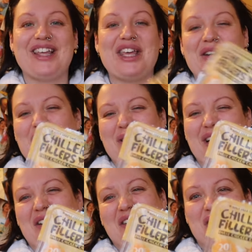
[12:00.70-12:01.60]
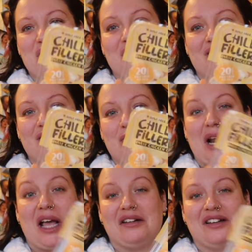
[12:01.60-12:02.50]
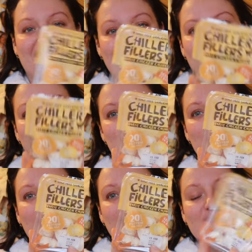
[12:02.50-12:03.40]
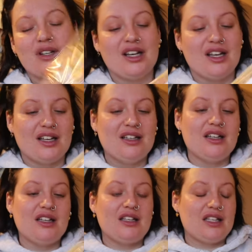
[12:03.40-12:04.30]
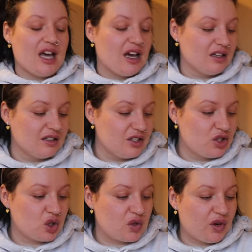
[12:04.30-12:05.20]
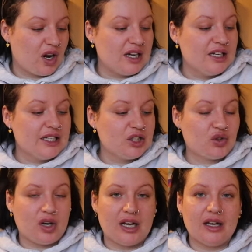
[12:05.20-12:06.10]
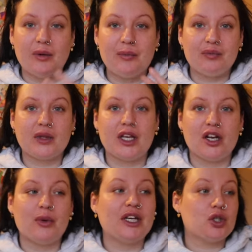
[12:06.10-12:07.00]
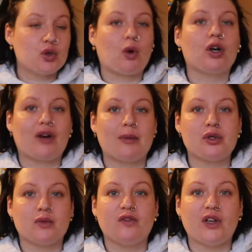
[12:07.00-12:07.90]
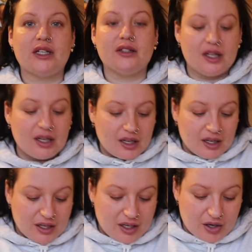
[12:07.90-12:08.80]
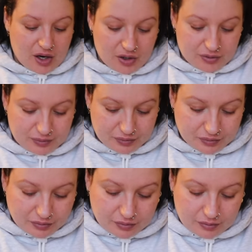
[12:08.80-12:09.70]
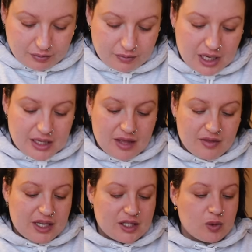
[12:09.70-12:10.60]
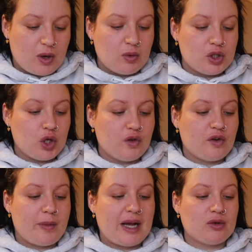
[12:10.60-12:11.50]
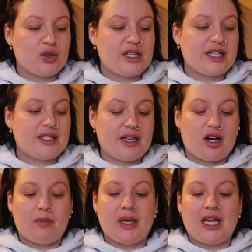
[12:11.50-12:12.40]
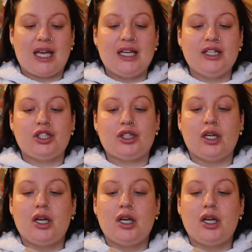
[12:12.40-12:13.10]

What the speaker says: You know what I mean? Like they're just plain. So yeah, just for like literally, you know, when you just want to grab something, you know. And then these as well were 2 for £1 or 69p each.